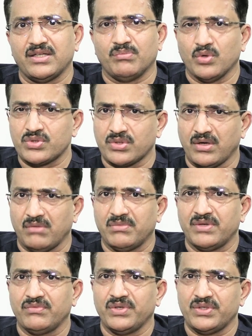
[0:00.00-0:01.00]
The most
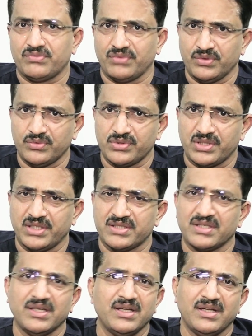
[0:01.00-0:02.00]
common which we use is